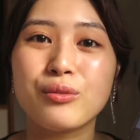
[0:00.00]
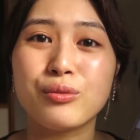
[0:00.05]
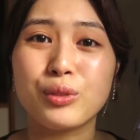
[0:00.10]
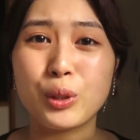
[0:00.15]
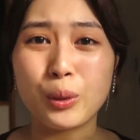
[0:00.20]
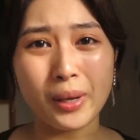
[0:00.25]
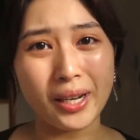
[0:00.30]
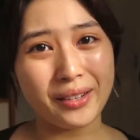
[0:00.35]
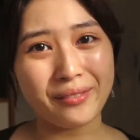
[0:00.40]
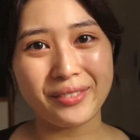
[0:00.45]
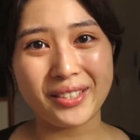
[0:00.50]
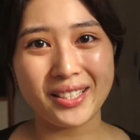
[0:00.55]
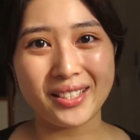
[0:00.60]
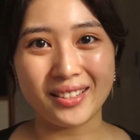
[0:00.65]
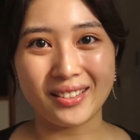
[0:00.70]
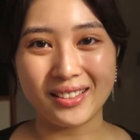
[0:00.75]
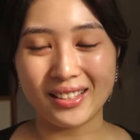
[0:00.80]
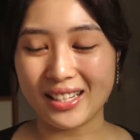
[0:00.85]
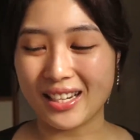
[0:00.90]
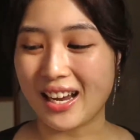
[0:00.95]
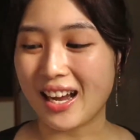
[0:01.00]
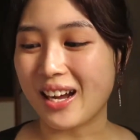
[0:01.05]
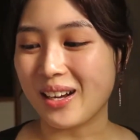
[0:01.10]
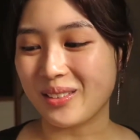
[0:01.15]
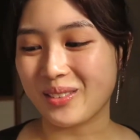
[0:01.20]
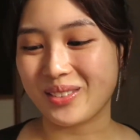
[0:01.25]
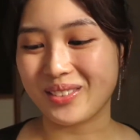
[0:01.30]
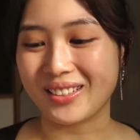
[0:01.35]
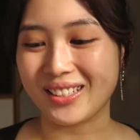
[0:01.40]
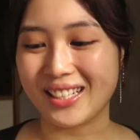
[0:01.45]
quite recently
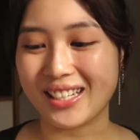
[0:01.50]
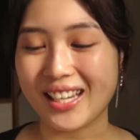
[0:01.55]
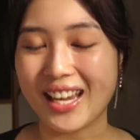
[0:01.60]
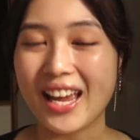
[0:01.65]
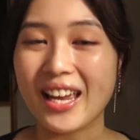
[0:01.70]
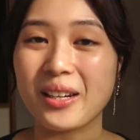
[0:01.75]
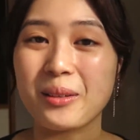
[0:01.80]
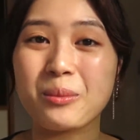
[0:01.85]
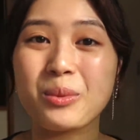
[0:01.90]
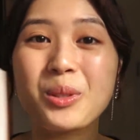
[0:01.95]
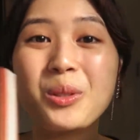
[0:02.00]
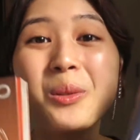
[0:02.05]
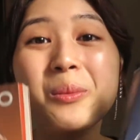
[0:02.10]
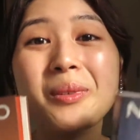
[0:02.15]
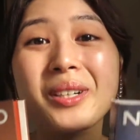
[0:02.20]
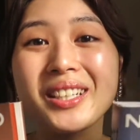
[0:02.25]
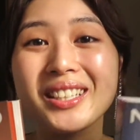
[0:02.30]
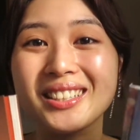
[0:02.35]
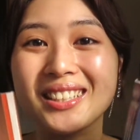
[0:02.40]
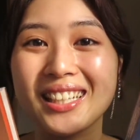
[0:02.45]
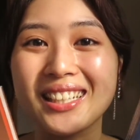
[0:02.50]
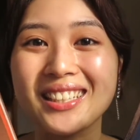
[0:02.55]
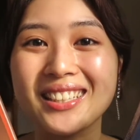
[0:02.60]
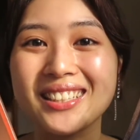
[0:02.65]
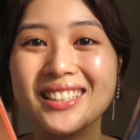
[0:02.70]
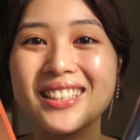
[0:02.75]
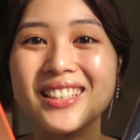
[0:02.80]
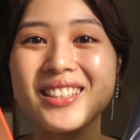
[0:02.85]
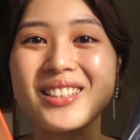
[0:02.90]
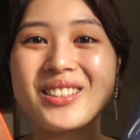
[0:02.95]
actually, and I'm super
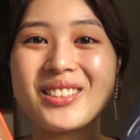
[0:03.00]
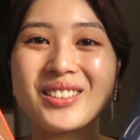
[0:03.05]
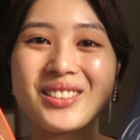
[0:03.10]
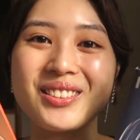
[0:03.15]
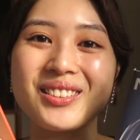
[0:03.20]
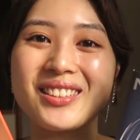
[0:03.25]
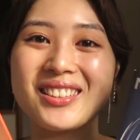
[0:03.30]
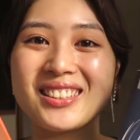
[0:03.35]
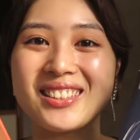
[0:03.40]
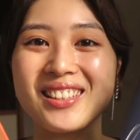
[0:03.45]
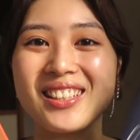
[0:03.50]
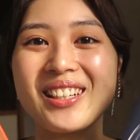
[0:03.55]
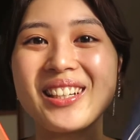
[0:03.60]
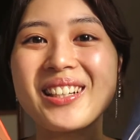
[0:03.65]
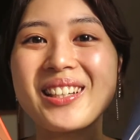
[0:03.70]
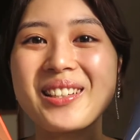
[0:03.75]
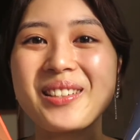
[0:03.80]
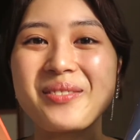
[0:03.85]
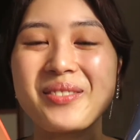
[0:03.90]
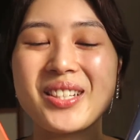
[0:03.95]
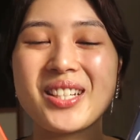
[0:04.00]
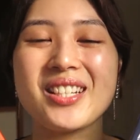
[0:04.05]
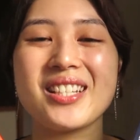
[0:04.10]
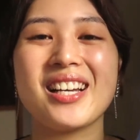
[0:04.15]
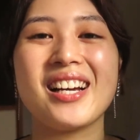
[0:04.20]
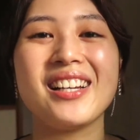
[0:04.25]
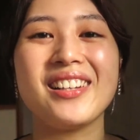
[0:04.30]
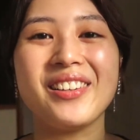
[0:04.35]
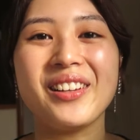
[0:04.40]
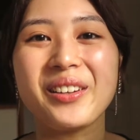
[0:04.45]
excited to do this look because
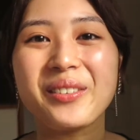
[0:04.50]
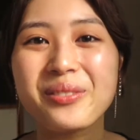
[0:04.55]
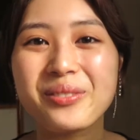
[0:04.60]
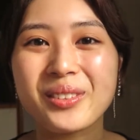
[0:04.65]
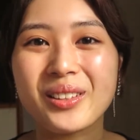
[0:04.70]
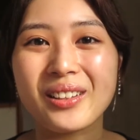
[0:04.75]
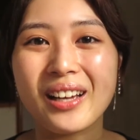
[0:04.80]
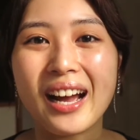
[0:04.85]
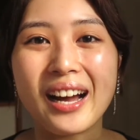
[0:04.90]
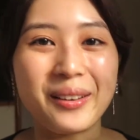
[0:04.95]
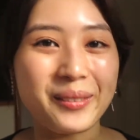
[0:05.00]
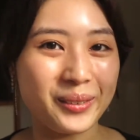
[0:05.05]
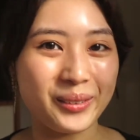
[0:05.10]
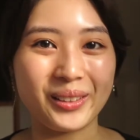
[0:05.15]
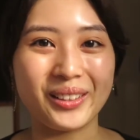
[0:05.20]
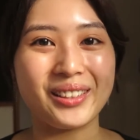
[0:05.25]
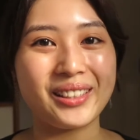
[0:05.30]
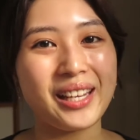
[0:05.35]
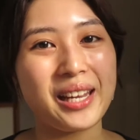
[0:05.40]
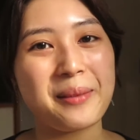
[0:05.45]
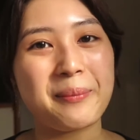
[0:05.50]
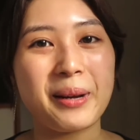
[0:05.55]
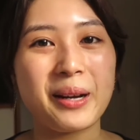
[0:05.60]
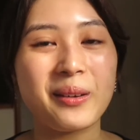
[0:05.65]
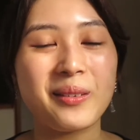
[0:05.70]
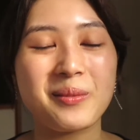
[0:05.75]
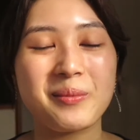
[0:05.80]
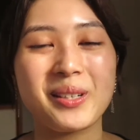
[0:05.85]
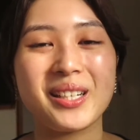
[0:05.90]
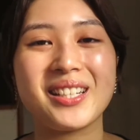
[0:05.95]
I loved how the look came
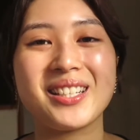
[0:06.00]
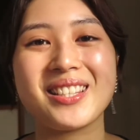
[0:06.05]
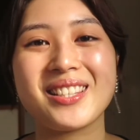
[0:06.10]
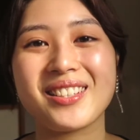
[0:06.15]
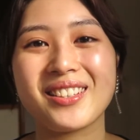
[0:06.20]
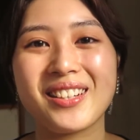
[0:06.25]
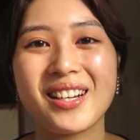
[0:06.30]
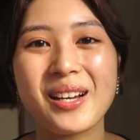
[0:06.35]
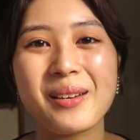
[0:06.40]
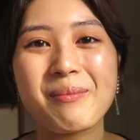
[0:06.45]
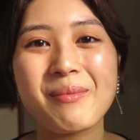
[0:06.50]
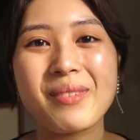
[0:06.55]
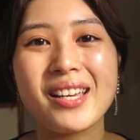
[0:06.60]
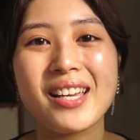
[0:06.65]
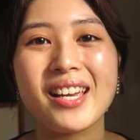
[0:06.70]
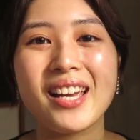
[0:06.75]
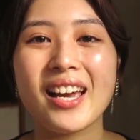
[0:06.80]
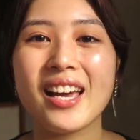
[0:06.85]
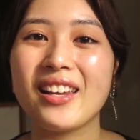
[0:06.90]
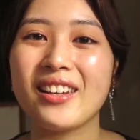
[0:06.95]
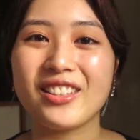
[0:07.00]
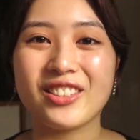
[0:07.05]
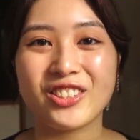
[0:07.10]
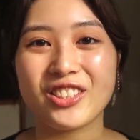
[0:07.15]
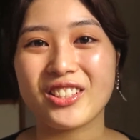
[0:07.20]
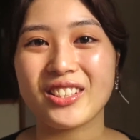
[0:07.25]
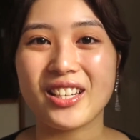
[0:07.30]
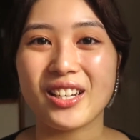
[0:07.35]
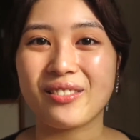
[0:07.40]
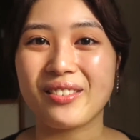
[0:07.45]
out on my Instagram, and let's
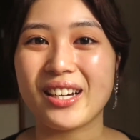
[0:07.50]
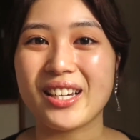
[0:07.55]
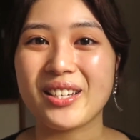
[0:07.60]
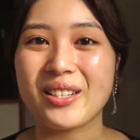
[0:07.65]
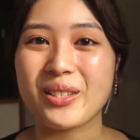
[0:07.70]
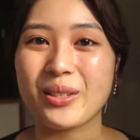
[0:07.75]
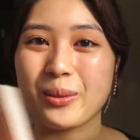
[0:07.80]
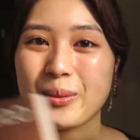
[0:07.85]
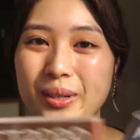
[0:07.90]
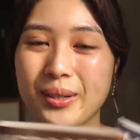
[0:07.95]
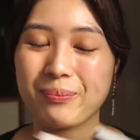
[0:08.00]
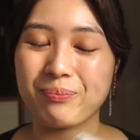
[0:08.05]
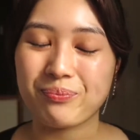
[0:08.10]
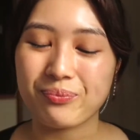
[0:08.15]
just get right into it.